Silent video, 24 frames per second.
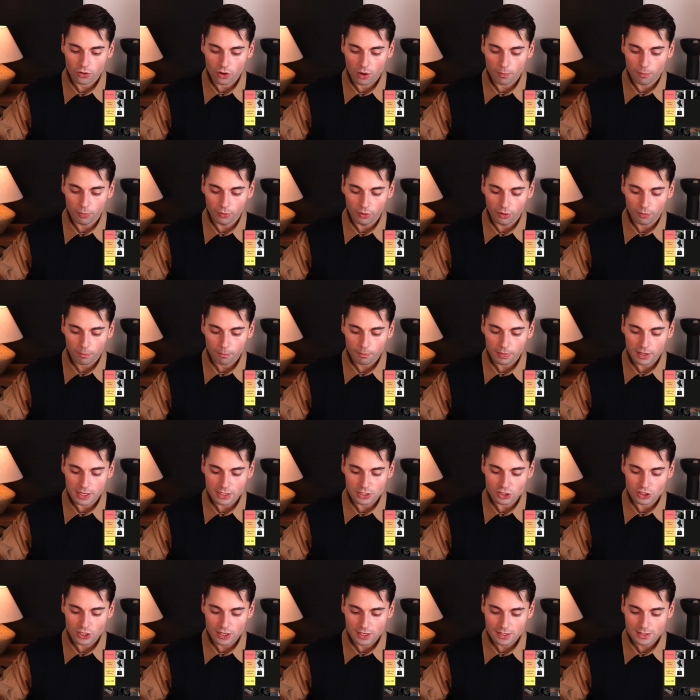couple of
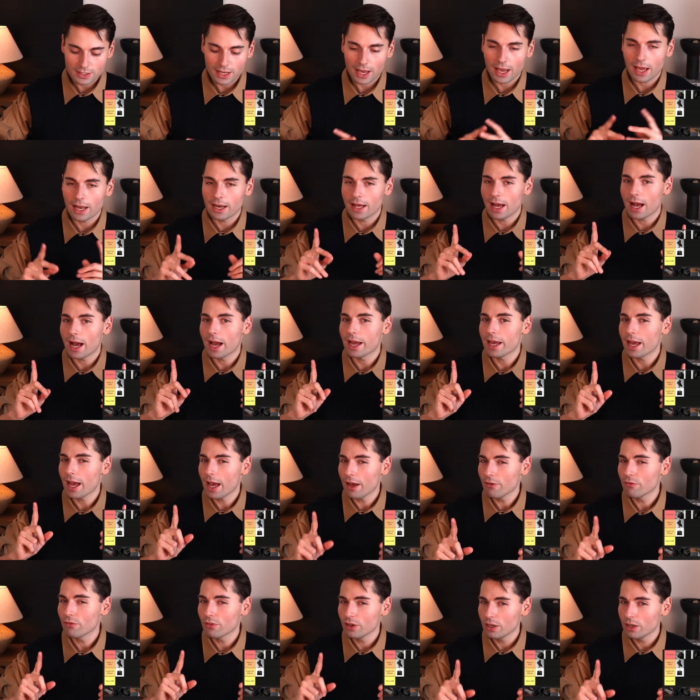pages and I have